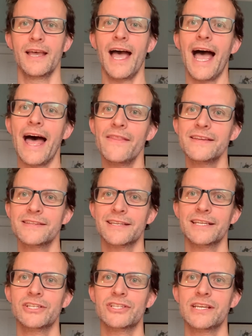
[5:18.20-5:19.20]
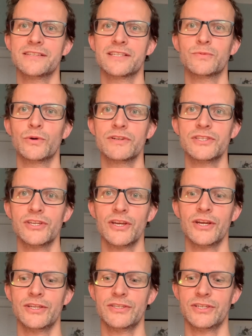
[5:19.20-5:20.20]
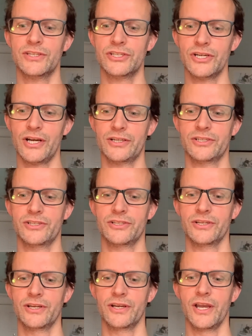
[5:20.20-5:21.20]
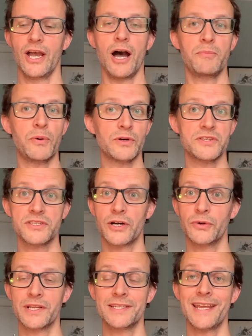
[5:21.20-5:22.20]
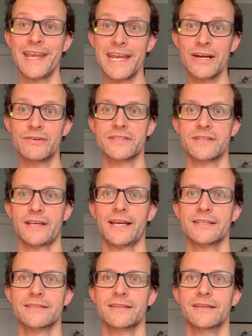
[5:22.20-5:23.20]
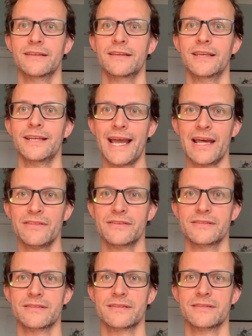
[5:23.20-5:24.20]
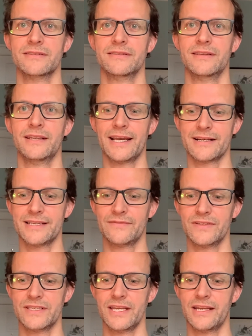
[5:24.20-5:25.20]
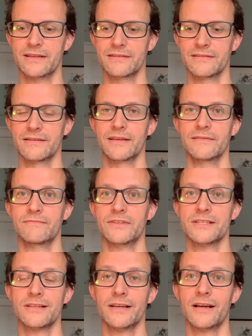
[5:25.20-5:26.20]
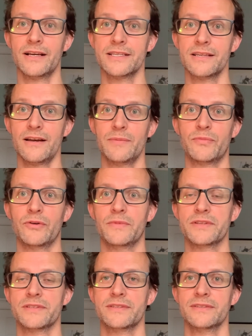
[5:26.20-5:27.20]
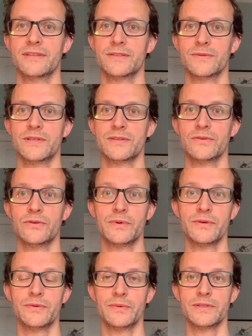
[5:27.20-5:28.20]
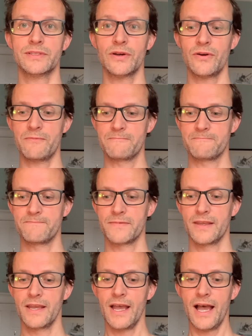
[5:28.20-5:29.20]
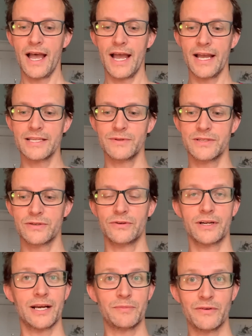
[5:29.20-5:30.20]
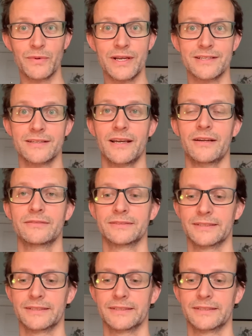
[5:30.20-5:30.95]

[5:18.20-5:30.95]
And this King Jesus will return to judge. Paul has told his hearers that in Athens, in Acts 17, just like Isaiah promised, as we saw with Tom, as we saw a couple of weeks ago.